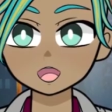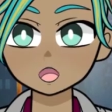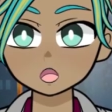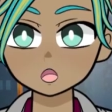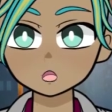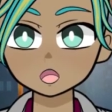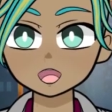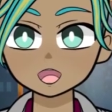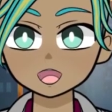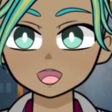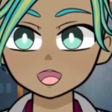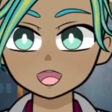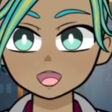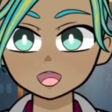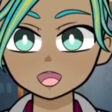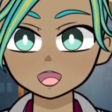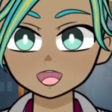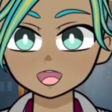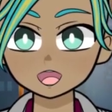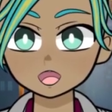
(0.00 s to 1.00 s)
using an
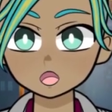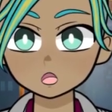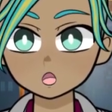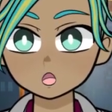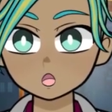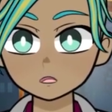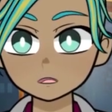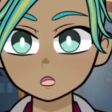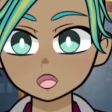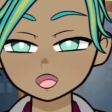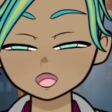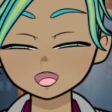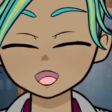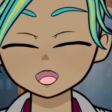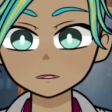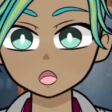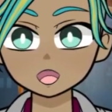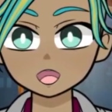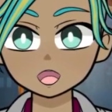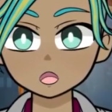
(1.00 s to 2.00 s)
alias or
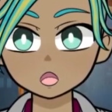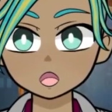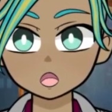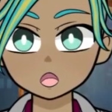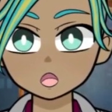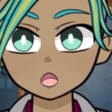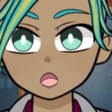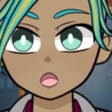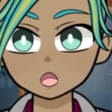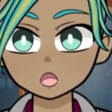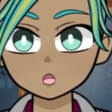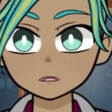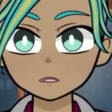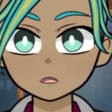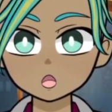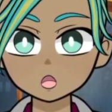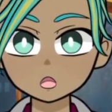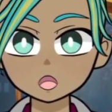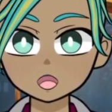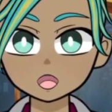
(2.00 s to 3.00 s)
possibly even a
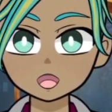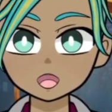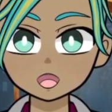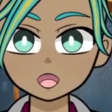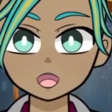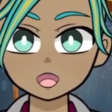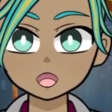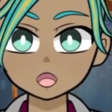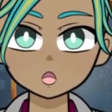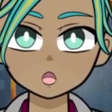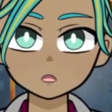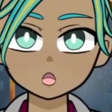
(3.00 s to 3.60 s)
number of aliases,